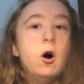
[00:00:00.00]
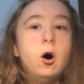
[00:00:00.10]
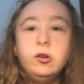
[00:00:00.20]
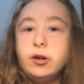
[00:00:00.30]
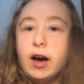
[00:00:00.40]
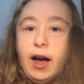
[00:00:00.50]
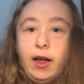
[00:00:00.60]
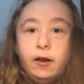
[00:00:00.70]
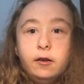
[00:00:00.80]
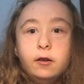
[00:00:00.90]
All you got.
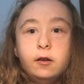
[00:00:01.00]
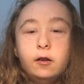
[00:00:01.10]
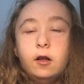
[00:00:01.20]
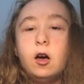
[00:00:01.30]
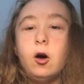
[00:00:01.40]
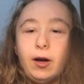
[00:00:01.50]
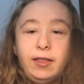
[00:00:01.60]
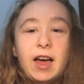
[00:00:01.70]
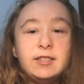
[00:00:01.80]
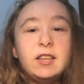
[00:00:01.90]
Okay,
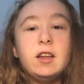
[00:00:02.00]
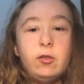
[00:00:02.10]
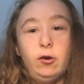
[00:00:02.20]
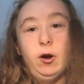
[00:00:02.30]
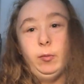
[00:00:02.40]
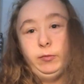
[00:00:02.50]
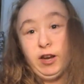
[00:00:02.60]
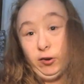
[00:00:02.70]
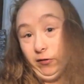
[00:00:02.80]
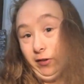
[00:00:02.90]
that's another um, title